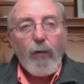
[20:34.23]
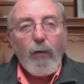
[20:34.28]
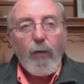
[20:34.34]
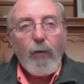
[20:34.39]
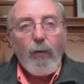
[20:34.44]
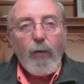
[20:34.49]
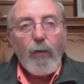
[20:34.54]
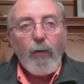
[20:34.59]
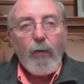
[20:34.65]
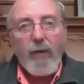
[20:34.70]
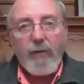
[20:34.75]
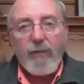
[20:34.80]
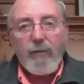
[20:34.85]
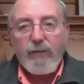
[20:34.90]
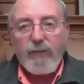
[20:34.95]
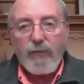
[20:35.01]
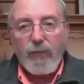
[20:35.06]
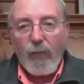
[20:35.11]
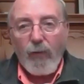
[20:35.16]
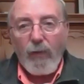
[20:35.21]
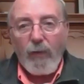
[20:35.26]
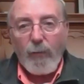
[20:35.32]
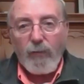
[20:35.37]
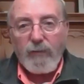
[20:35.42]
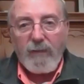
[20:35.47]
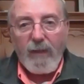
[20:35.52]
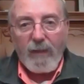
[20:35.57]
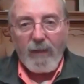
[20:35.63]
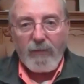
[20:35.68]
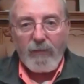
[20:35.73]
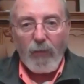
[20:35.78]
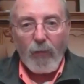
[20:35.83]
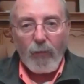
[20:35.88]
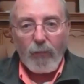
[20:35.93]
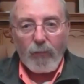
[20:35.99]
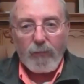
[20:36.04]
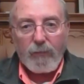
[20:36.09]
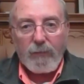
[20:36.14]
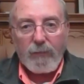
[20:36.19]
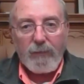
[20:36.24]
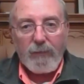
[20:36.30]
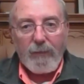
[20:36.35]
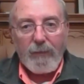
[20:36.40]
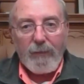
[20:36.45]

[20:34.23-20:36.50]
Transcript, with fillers: whose part of the story was not told?